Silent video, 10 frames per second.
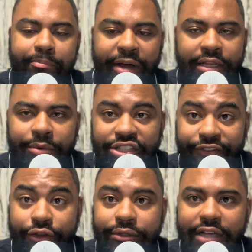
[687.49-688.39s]
But there was a
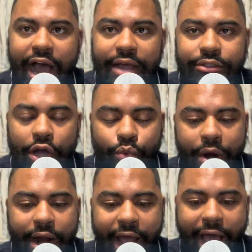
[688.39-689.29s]
few times
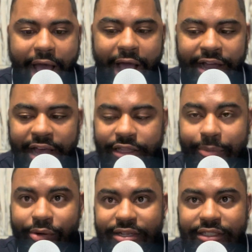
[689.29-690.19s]
where I got in the
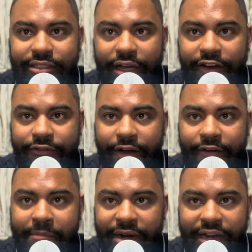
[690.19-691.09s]
presence of
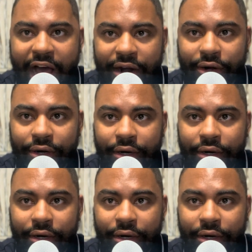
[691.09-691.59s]
my daughter.